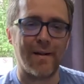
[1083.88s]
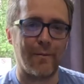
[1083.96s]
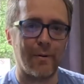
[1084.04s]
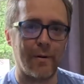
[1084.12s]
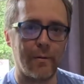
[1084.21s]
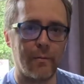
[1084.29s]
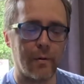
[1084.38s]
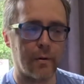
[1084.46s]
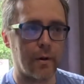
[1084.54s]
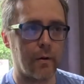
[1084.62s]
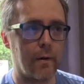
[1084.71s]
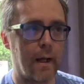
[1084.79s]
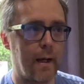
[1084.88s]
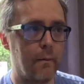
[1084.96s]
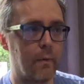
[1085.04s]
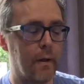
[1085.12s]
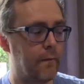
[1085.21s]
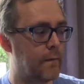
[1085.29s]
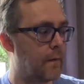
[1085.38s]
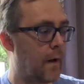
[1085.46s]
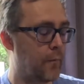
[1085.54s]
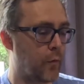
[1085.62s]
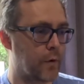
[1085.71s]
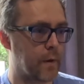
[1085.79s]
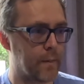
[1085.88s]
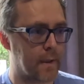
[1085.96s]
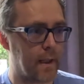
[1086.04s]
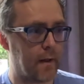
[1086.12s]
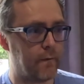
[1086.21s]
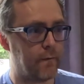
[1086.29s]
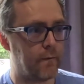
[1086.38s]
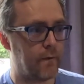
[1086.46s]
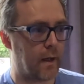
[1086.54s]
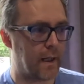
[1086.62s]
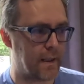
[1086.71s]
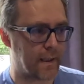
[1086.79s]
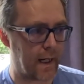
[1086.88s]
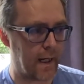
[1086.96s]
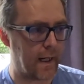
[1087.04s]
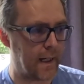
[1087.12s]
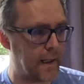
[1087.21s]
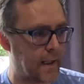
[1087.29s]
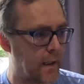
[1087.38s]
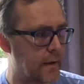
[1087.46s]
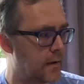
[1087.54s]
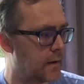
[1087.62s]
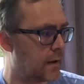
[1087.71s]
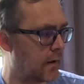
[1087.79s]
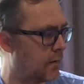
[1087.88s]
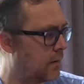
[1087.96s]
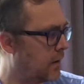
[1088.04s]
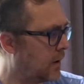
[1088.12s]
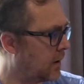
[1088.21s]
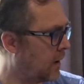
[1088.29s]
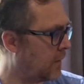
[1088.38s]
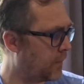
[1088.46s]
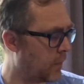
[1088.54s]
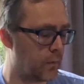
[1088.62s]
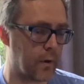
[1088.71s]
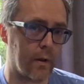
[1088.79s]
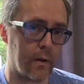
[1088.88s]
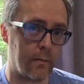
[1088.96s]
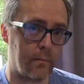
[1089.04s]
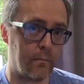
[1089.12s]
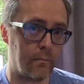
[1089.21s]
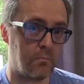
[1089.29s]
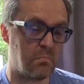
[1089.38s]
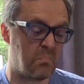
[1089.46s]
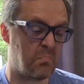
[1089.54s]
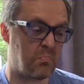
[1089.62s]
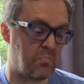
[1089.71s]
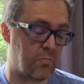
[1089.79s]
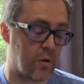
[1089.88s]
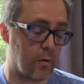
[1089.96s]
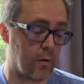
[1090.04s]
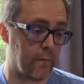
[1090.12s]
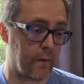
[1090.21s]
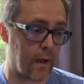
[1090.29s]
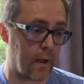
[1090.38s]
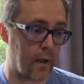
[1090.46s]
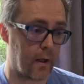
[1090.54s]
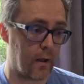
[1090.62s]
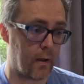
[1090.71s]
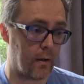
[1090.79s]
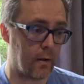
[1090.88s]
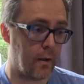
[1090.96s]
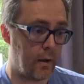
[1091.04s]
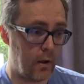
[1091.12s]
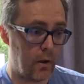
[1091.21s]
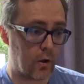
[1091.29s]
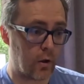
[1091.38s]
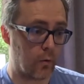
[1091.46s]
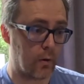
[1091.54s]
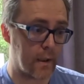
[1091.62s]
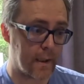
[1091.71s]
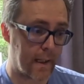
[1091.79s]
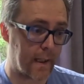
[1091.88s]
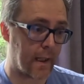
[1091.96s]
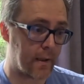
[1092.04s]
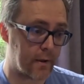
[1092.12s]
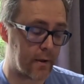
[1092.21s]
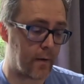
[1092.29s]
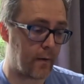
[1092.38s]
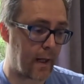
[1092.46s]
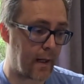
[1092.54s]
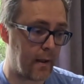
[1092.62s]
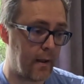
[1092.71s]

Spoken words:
we'll do that. I've bought some stuff. I need to get a heat gun, so I've ordered a sort of cordless heat gun to do that.